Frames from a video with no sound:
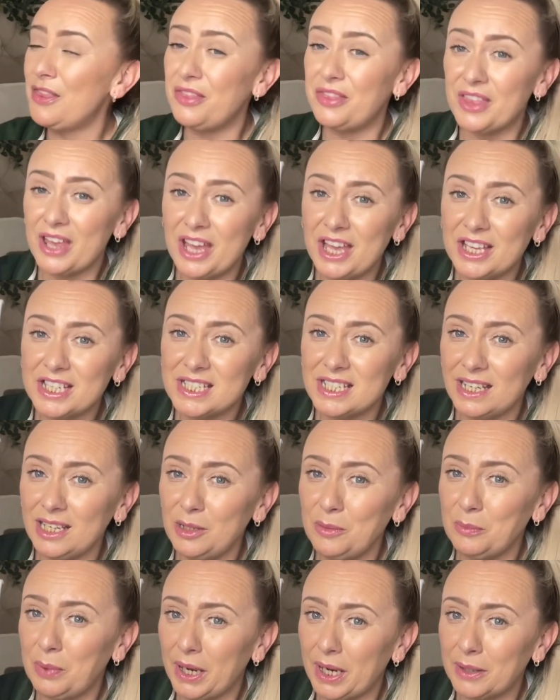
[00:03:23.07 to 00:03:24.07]

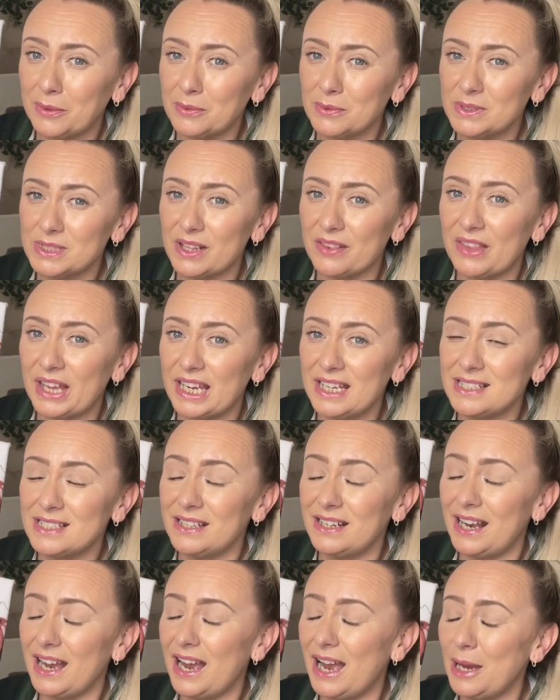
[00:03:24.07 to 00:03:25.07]
£13, that is
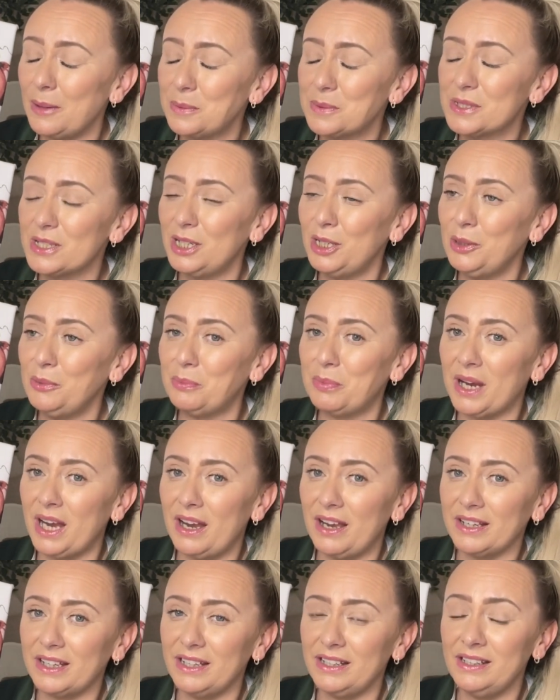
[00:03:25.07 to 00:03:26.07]
an absolute
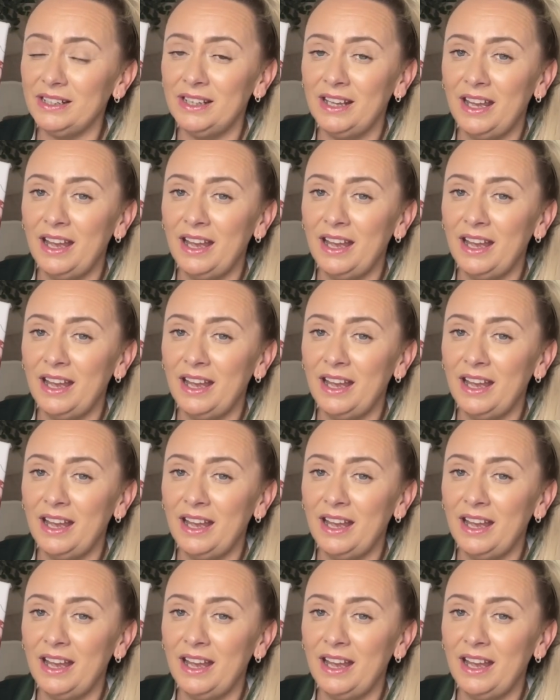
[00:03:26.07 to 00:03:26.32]
bargain.